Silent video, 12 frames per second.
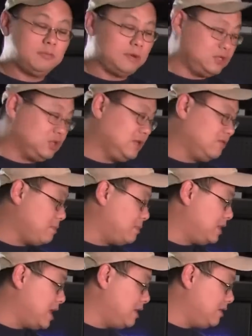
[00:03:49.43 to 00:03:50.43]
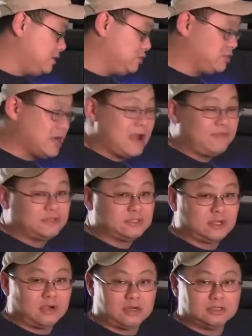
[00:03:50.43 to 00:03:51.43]
but you give up a lot in your
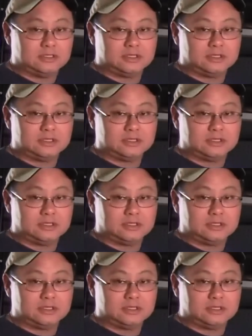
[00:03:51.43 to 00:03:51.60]
graphics card.